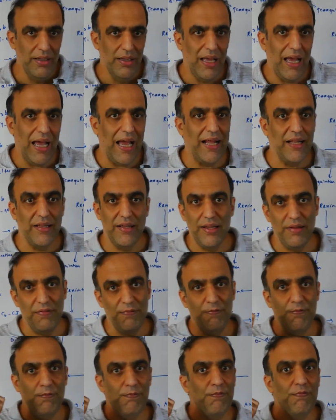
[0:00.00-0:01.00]
and
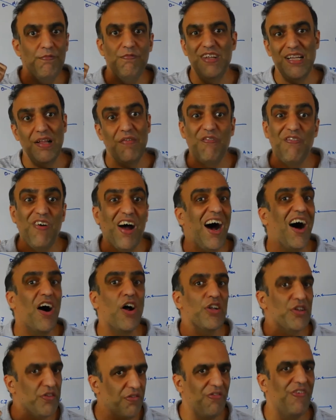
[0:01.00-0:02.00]
with the
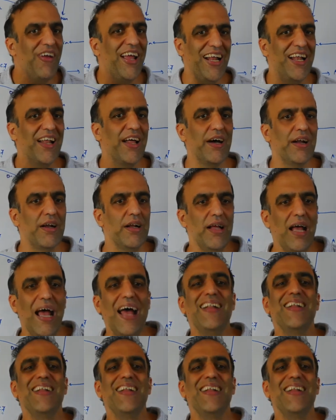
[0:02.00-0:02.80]
heart failure. And